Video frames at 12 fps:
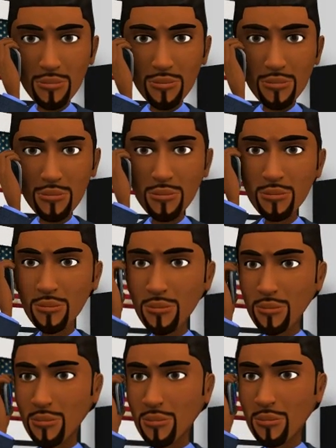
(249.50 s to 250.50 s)

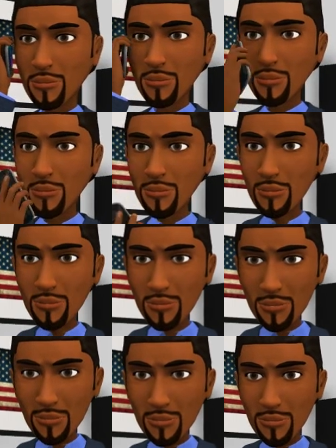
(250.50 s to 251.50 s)

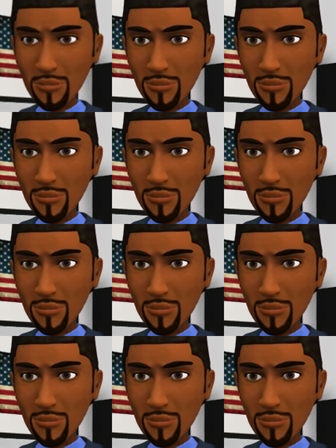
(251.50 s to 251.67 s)
(silence)